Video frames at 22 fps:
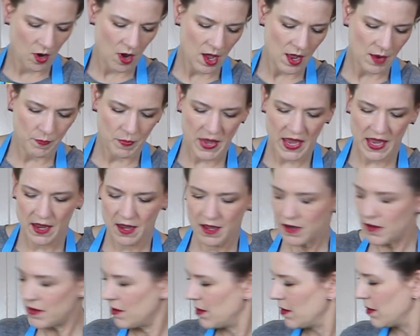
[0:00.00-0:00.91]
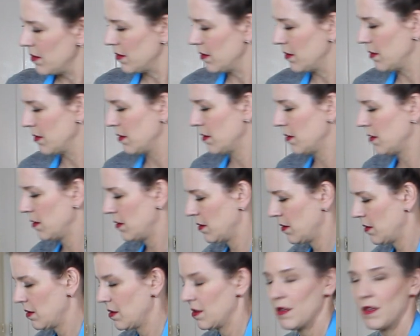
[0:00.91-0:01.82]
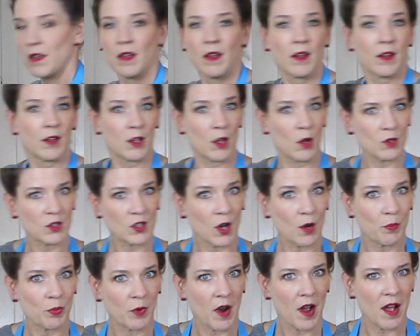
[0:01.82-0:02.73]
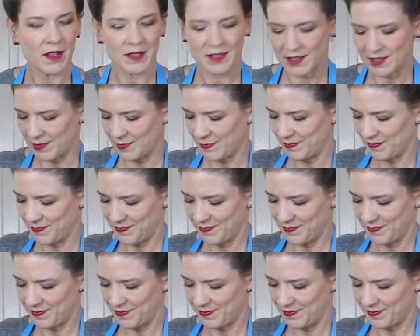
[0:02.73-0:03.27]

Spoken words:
hot pan goes our brats.